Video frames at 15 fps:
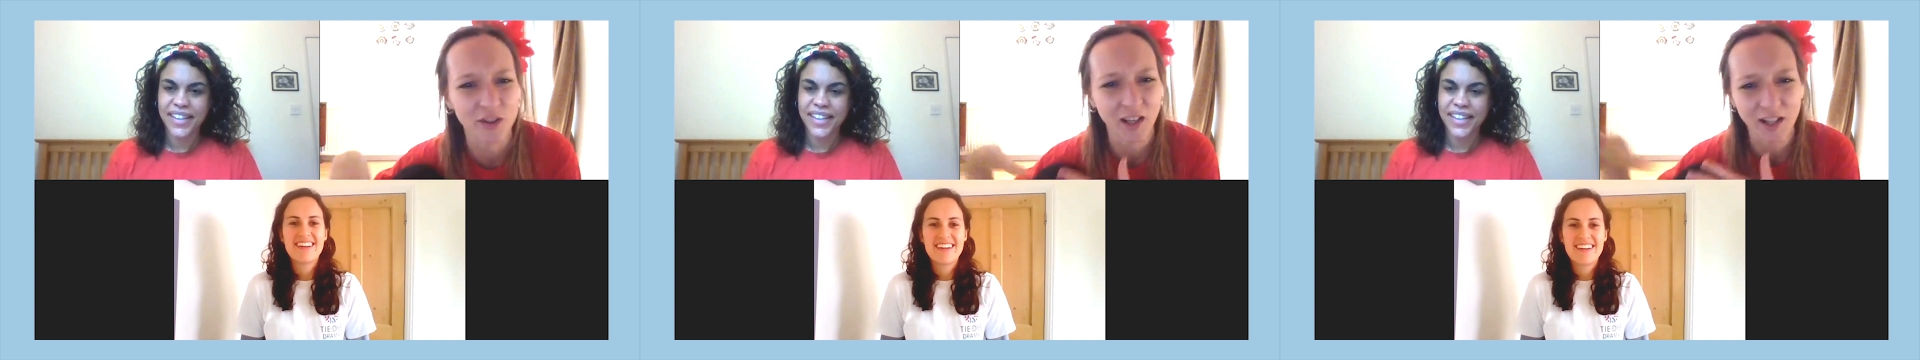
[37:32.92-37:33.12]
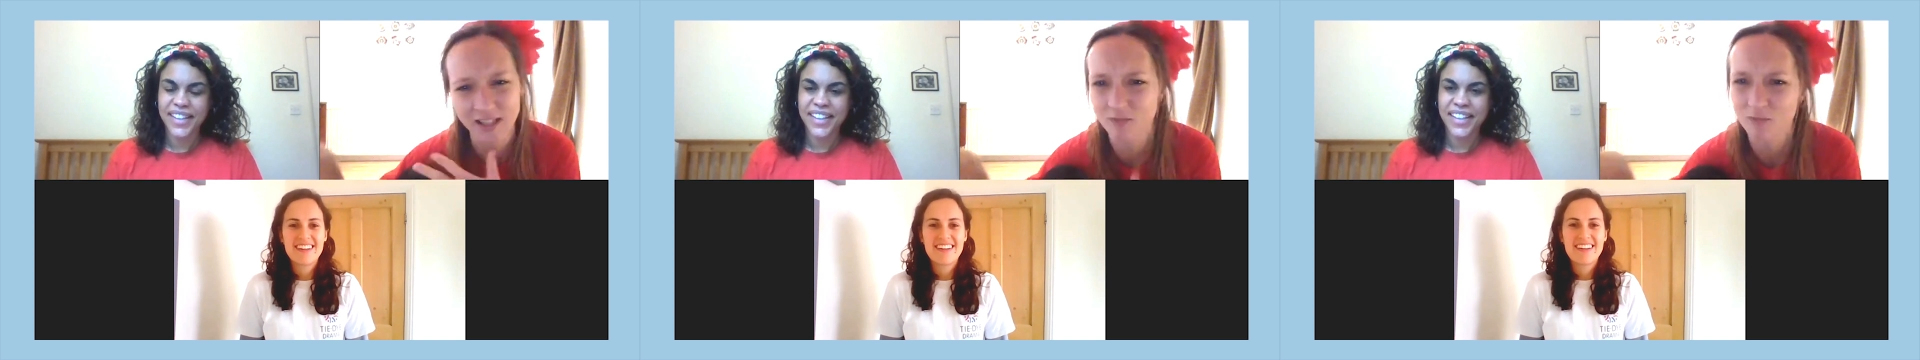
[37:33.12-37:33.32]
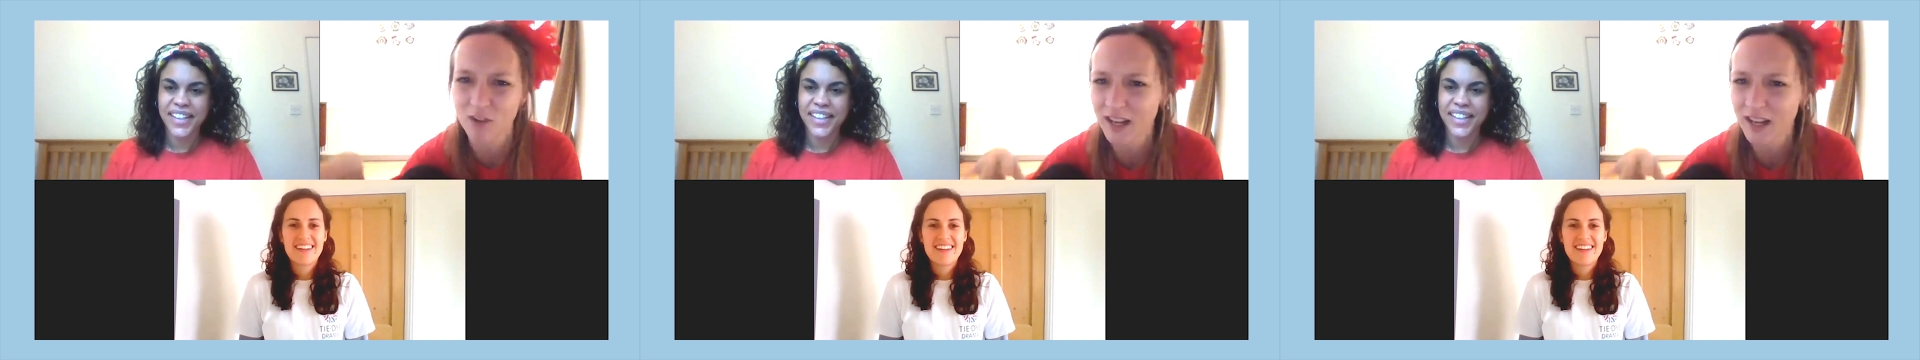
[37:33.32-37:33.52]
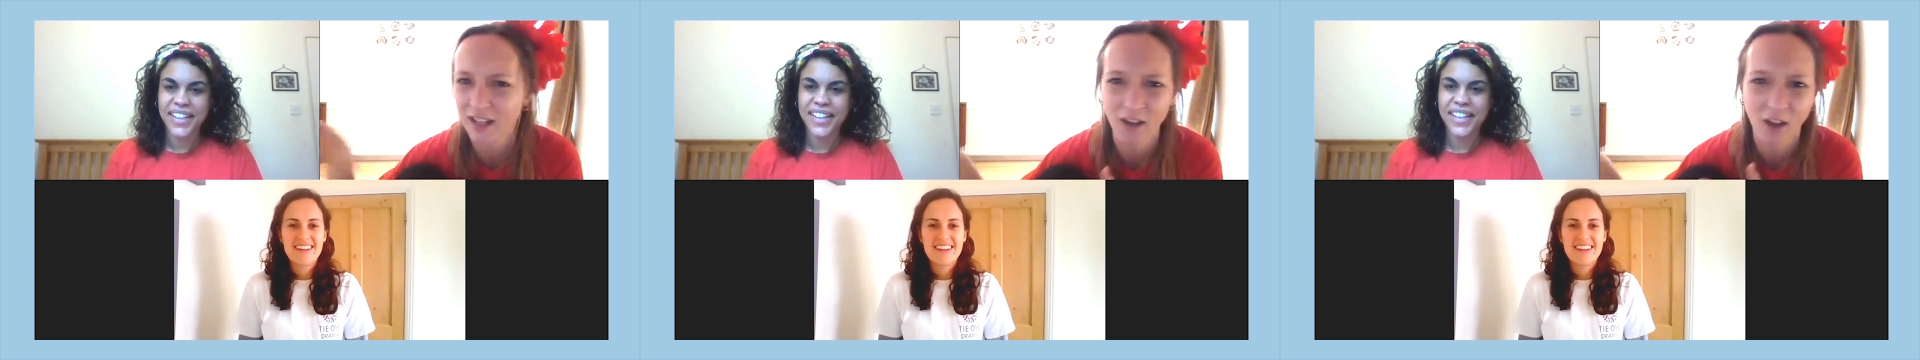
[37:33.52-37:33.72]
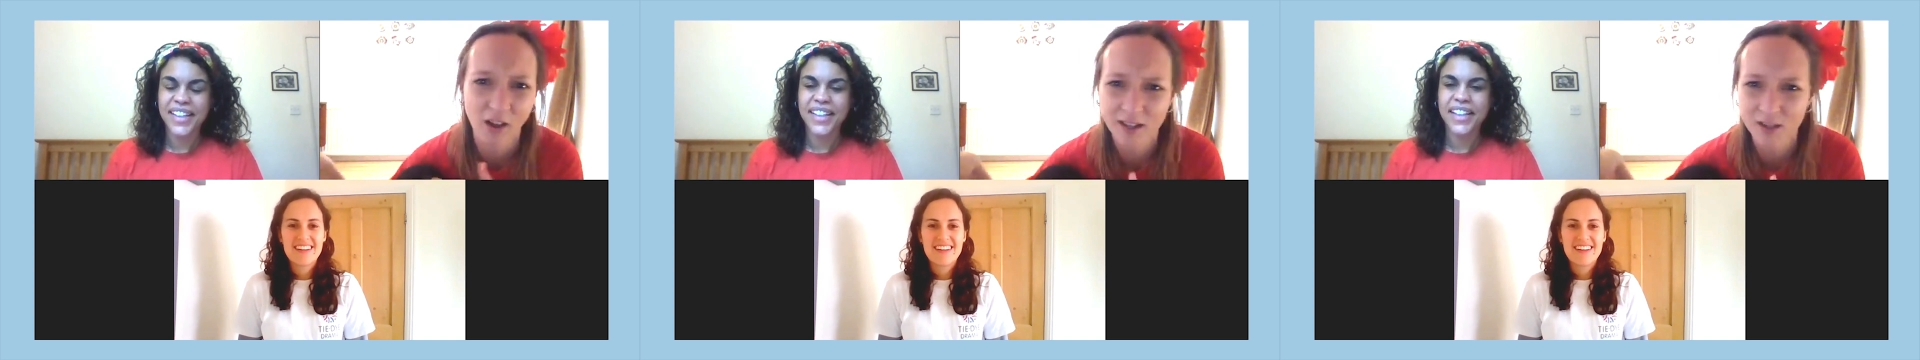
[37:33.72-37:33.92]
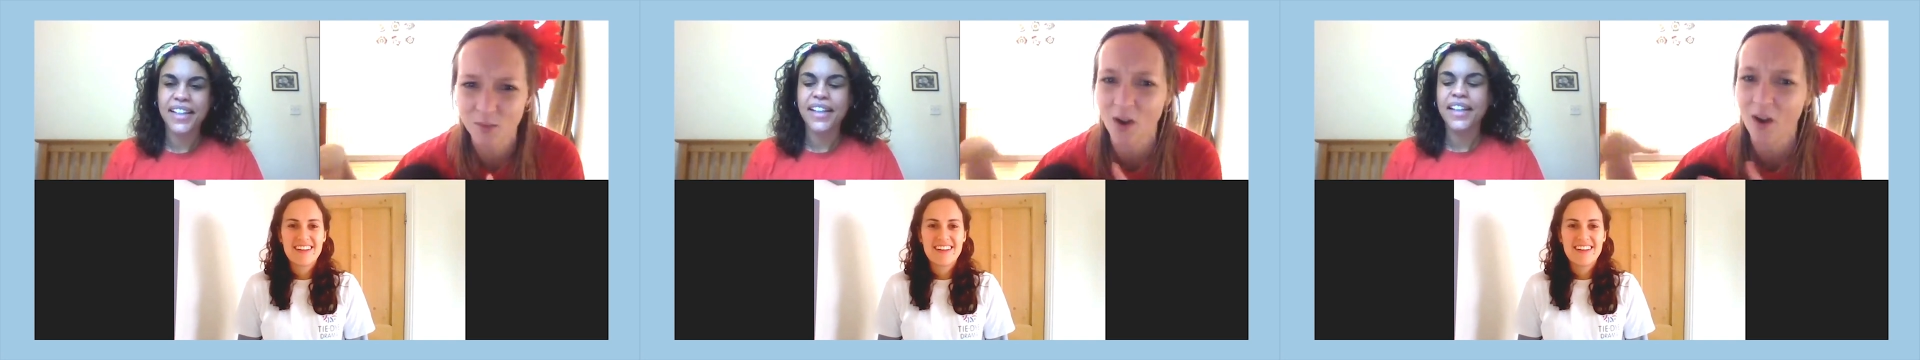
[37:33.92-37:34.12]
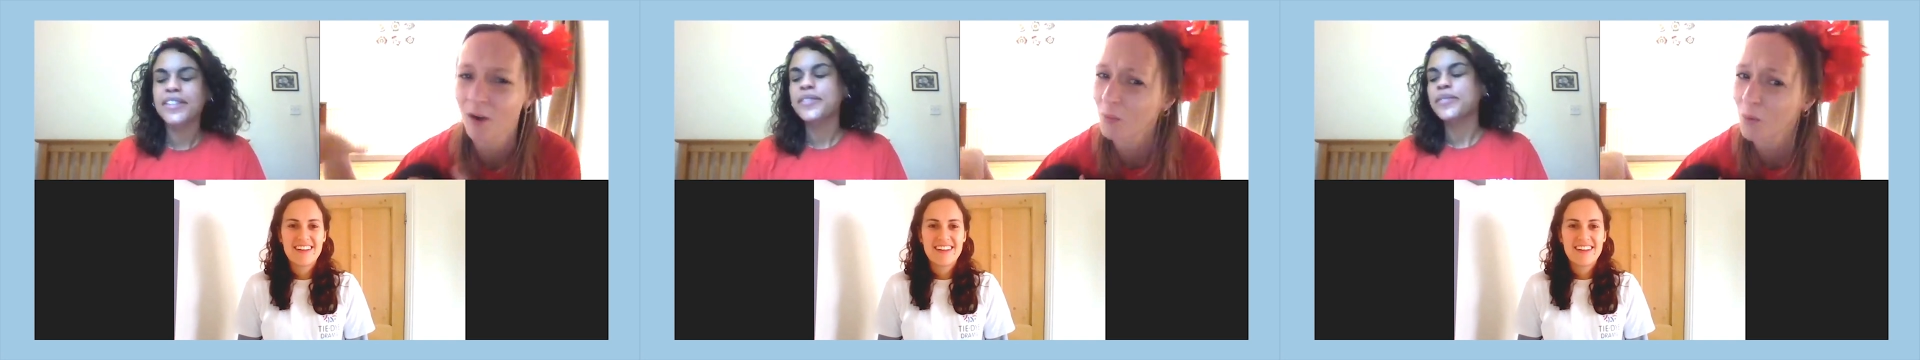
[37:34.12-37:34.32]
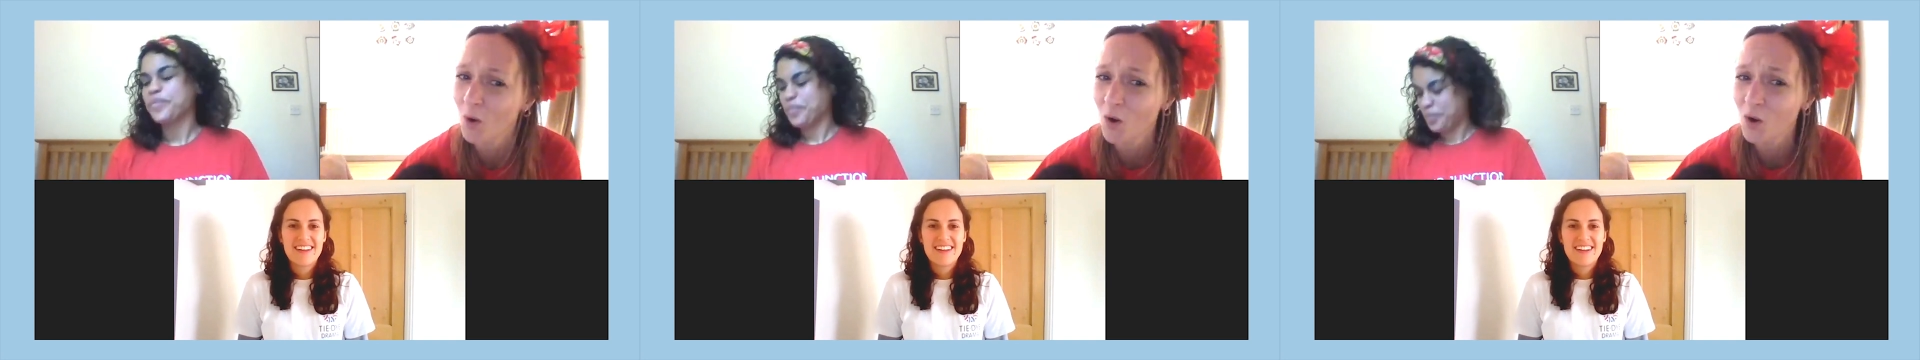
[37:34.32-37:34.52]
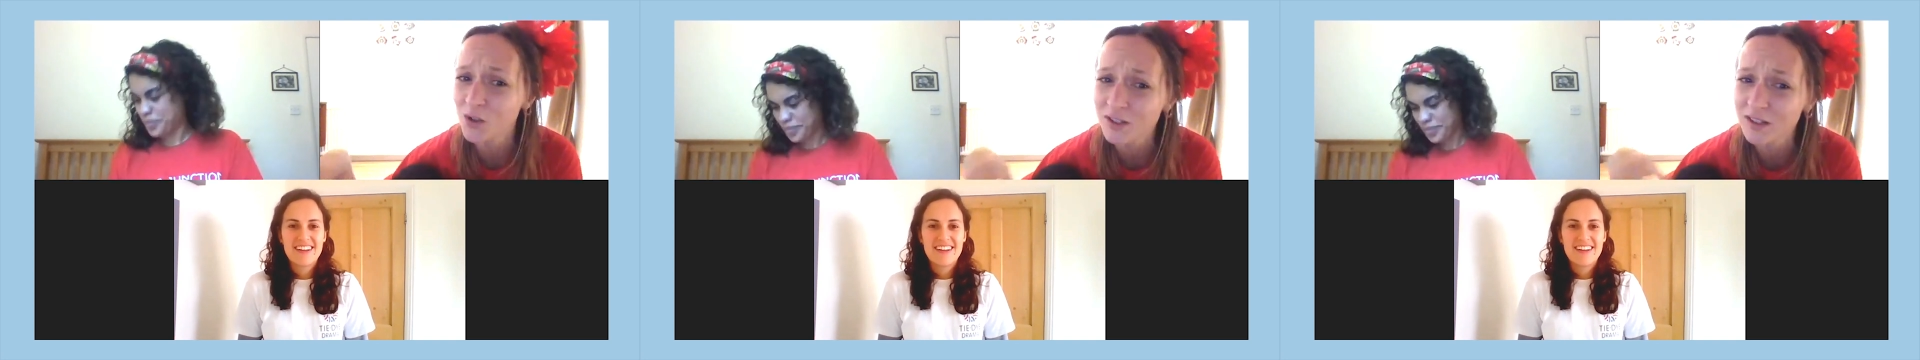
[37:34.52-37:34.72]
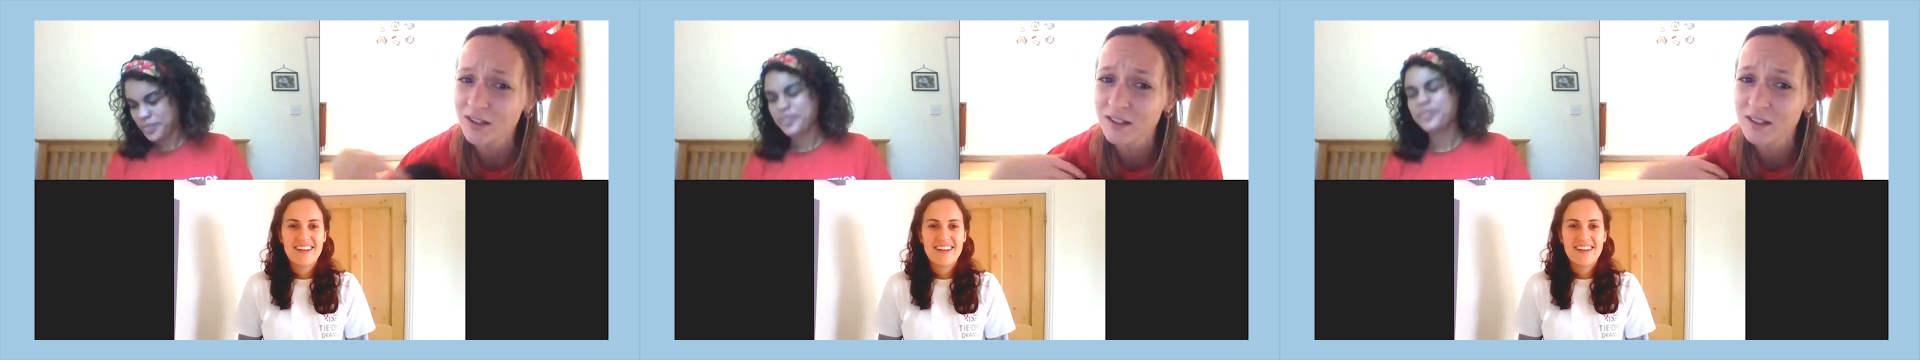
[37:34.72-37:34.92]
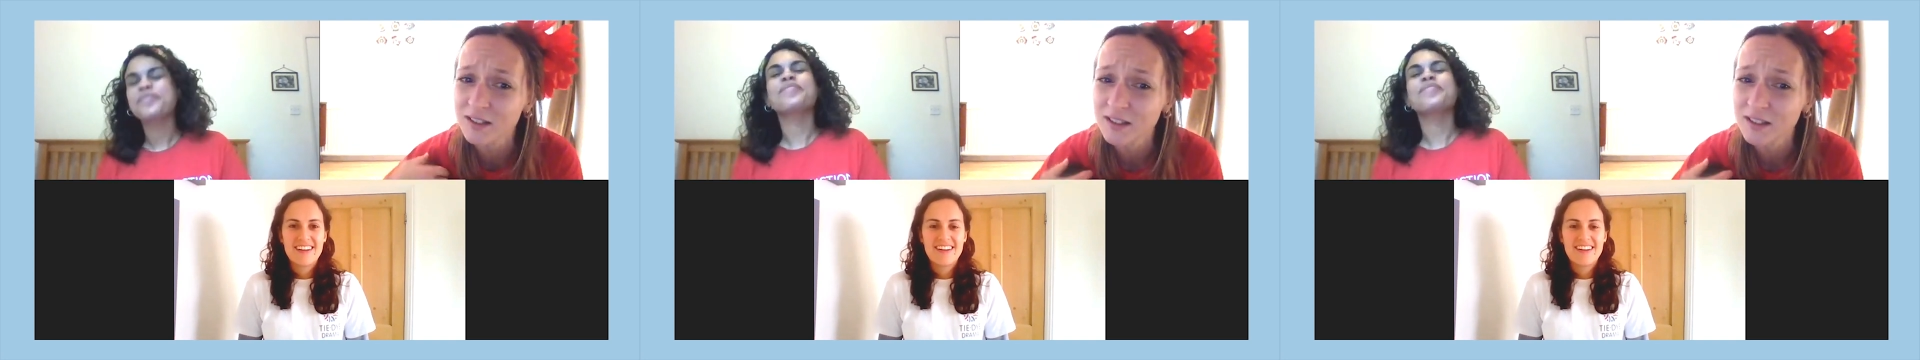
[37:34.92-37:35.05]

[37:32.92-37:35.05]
Speaker 1: and I didn't recognise where I was.